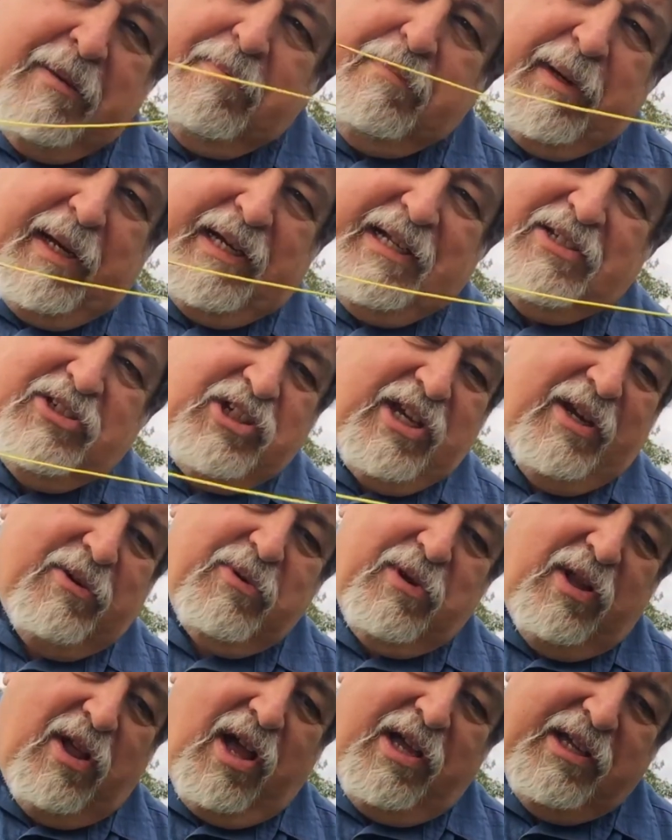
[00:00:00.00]
But in
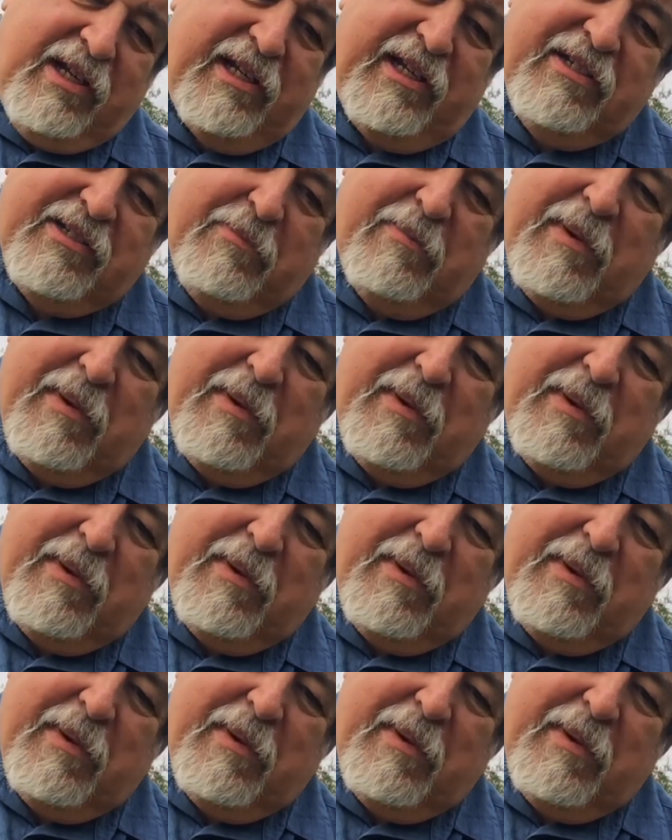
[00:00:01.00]
general, all you need is a